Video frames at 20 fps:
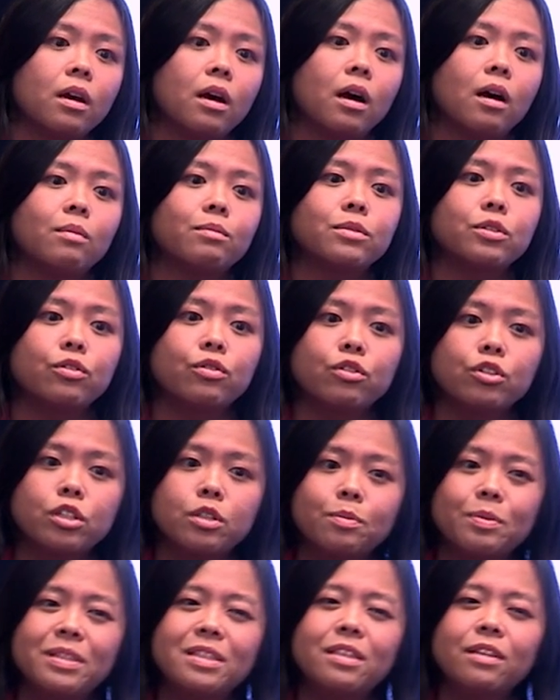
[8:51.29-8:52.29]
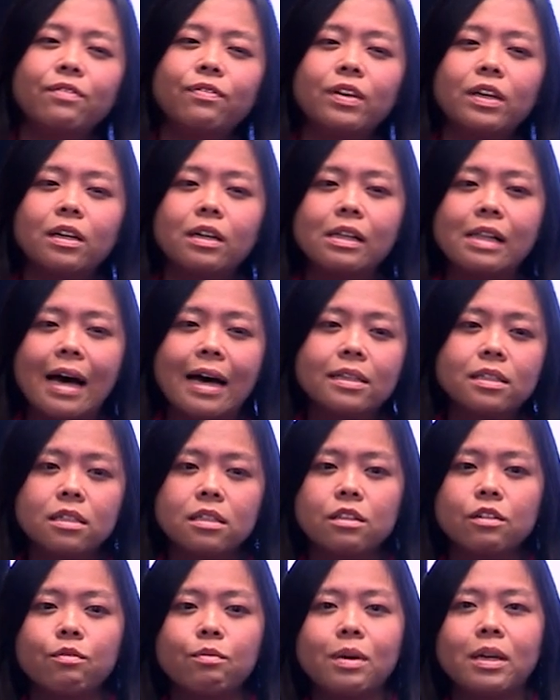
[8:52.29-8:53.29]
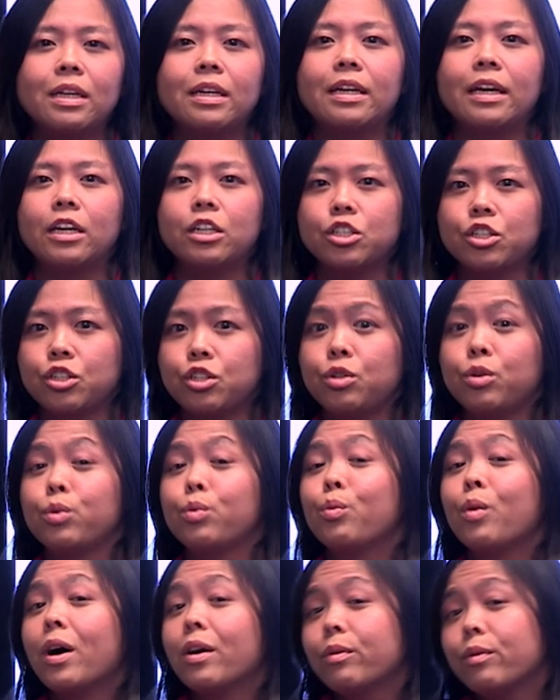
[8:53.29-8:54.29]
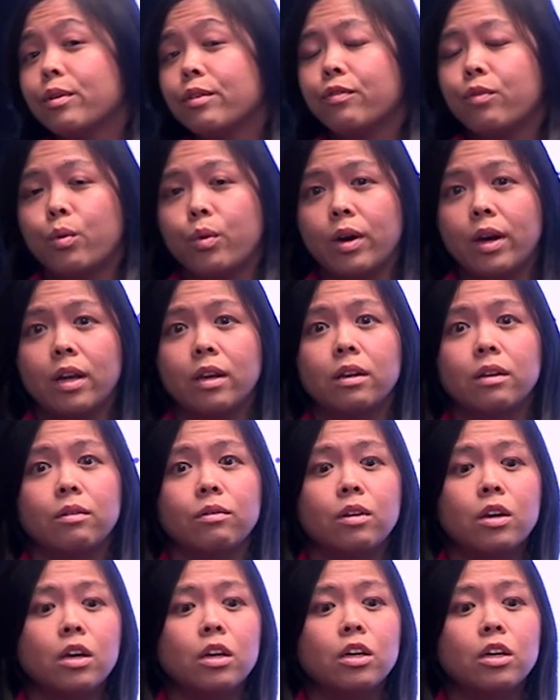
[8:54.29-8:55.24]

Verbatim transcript: Um, so there are specific classes of medication you'd want to avoid, and